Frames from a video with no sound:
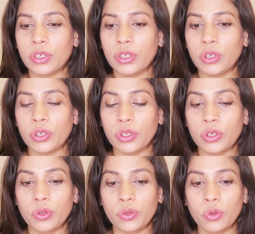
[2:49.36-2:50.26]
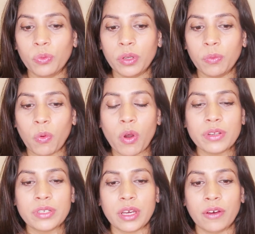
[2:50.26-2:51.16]

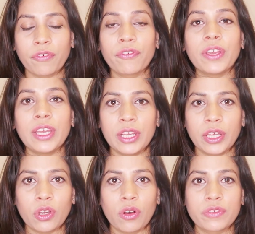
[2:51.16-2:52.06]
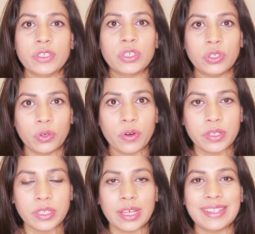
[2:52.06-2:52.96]
want a feeling of
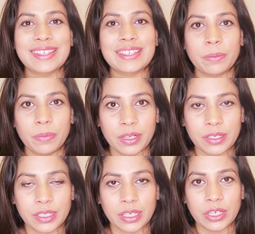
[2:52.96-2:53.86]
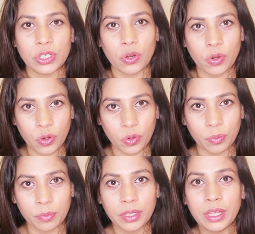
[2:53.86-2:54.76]
security and stability in your
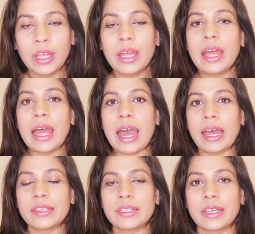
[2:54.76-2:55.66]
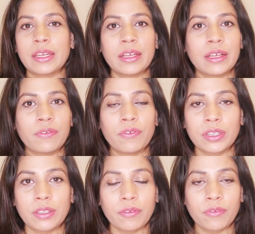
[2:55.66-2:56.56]
home and
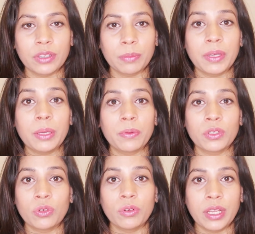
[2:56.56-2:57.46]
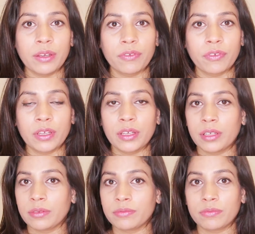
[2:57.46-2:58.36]
with the people you live,
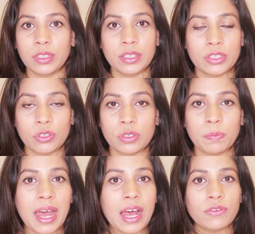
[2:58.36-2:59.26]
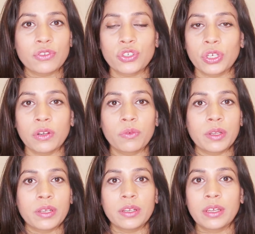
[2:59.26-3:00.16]
whether it's your spouse,
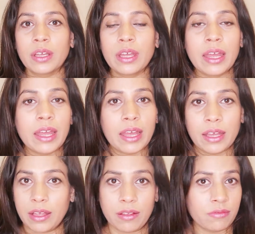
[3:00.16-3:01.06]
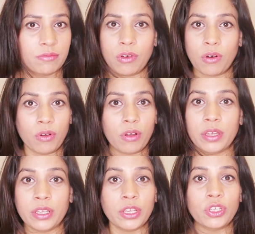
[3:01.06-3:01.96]
children,
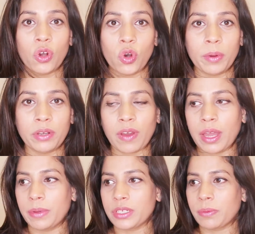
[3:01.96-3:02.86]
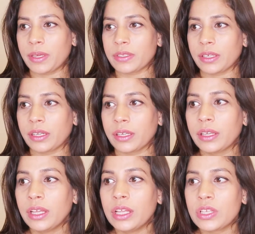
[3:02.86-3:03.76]
in your home environment basically.
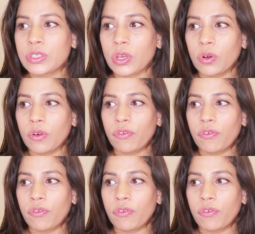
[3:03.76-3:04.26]
So